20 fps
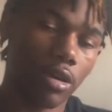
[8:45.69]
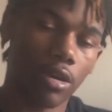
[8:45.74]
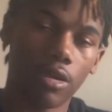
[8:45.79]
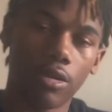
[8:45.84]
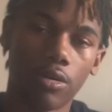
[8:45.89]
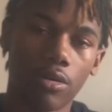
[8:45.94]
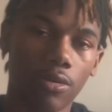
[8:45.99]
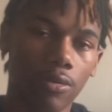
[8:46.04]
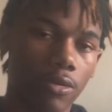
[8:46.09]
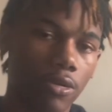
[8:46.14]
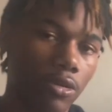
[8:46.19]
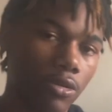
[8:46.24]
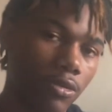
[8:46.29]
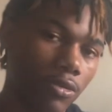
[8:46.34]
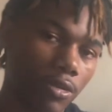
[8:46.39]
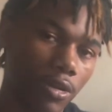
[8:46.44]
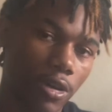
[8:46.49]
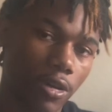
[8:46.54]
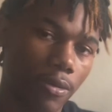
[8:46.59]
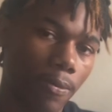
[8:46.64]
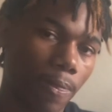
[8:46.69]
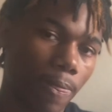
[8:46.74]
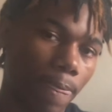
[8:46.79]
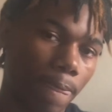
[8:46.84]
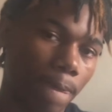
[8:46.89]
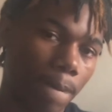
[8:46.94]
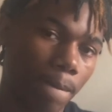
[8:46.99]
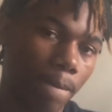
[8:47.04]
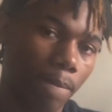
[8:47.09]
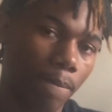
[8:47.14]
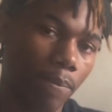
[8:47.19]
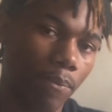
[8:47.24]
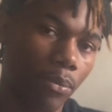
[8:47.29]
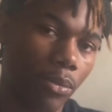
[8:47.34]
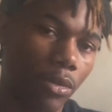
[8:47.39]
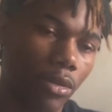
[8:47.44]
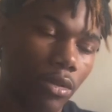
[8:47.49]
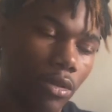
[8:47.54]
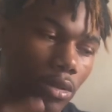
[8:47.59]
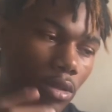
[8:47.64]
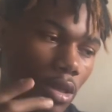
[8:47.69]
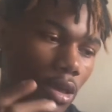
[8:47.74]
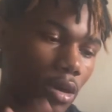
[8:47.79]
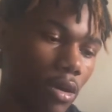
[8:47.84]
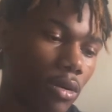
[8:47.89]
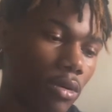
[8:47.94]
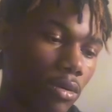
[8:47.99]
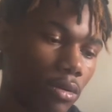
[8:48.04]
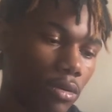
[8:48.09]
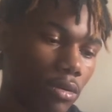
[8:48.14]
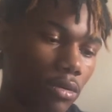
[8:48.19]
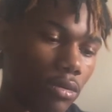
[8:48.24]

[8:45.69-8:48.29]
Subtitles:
You don't want to do that. Now,